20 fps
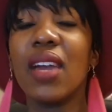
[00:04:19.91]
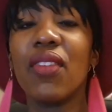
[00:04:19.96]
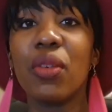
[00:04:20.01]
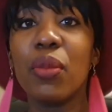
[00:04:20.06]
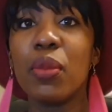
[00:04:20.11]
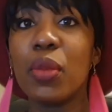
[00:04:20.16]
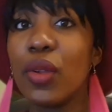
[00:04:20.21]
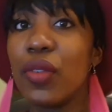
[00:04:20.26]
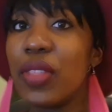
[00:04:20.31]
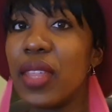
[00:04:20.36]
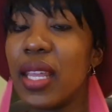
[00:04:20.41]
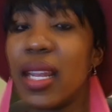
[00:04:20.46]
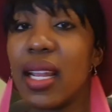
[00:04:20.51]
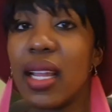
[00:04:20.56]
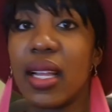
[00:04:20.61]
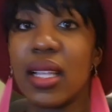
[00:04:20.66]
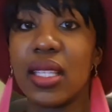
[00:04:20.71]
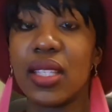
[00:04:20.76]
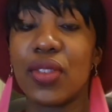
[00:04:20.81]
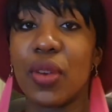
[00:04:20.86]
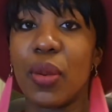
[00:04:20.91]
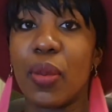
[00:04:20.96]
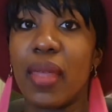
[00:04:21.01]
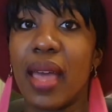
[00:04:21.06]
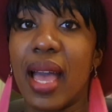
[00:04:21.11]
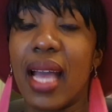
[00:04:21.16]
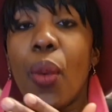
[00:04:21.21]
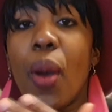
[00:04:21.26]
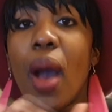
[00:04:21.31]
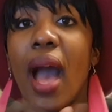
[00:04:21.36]
I've removed the alerts from
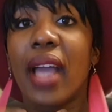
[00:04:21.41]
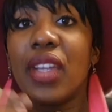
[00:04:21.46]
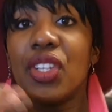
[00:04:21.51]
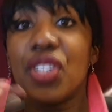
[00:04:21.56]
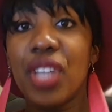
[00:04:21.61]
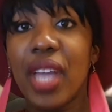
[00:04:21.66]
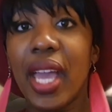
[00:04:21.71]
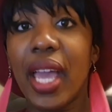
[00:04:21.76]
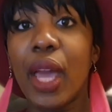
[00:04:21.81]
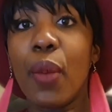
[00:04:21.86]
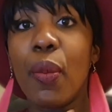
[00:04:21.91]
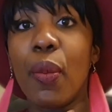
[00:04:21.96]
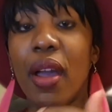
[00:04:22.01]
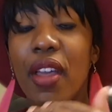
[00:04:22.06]
that. I check